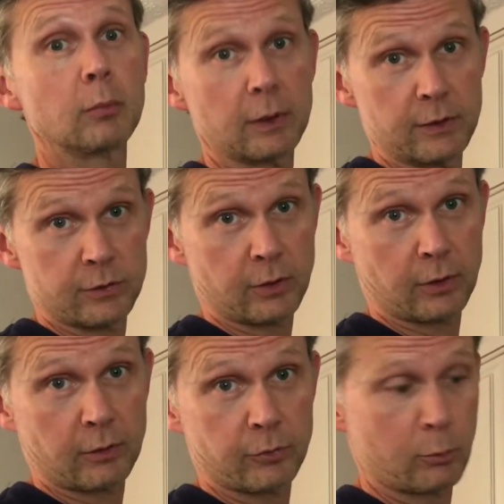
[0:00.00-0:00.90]
Please turn
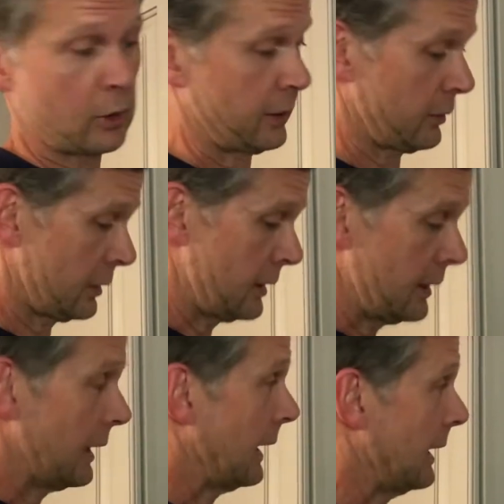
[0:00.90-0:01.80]
off your breaker.
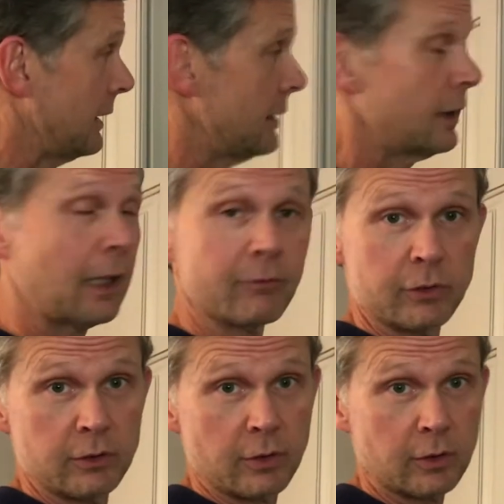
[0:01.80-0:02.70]
And after
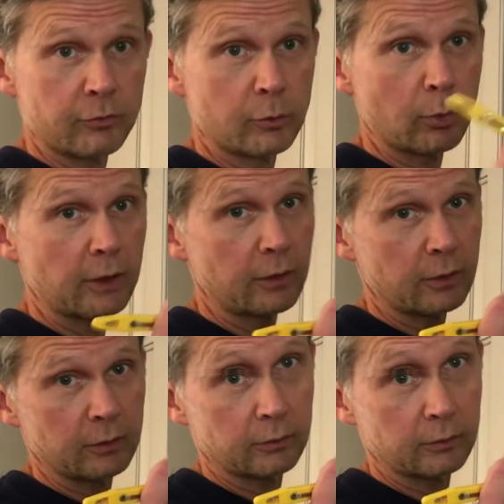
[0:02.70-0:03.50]
you turn off your breaker,